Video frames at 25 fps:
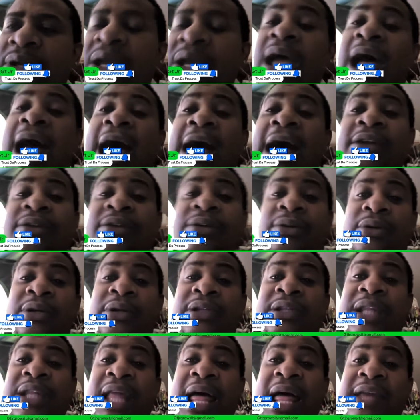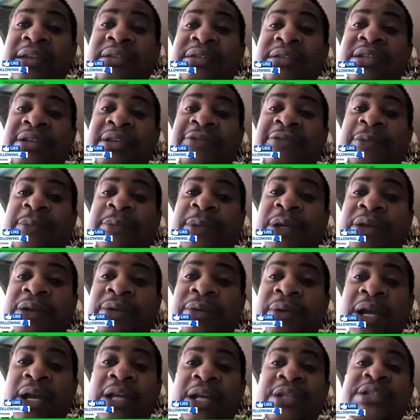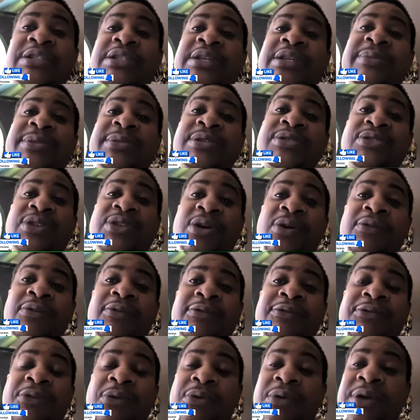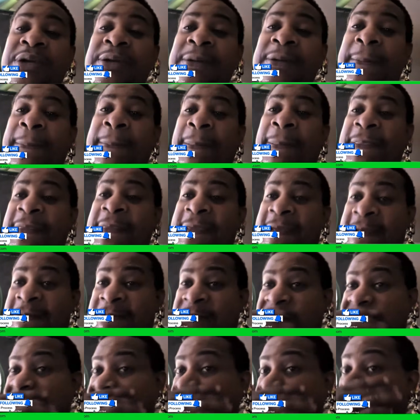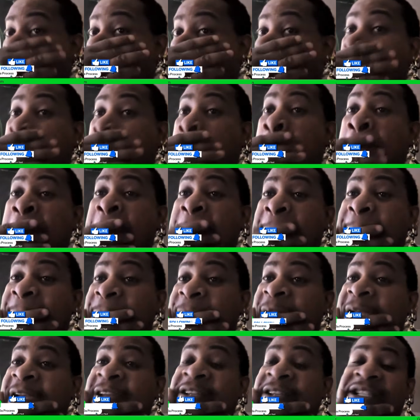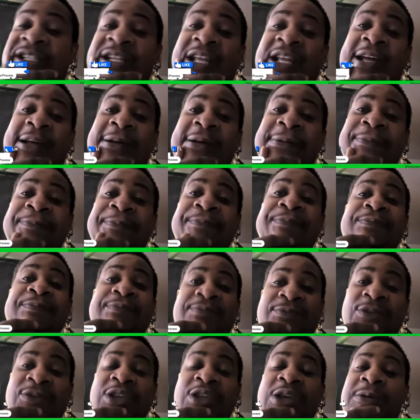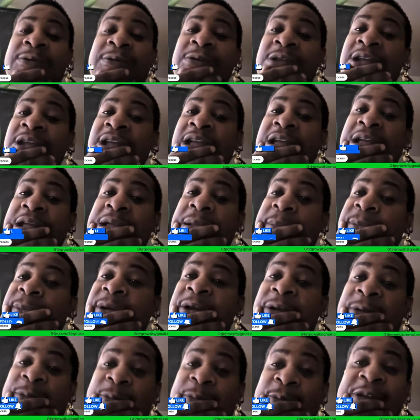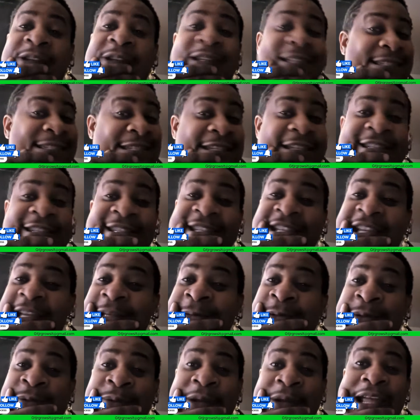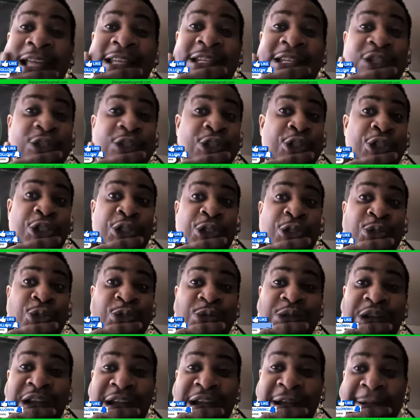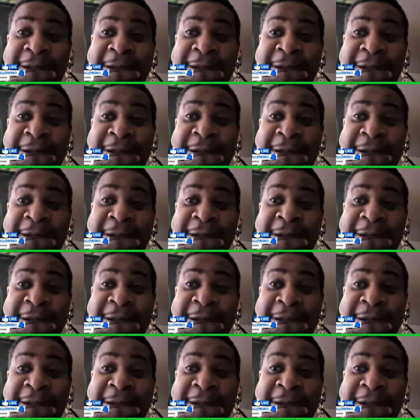I grow a lot of stuff in my garage because I'm in zone 4. Yes. H Town. Yeah. But when the season comes around in June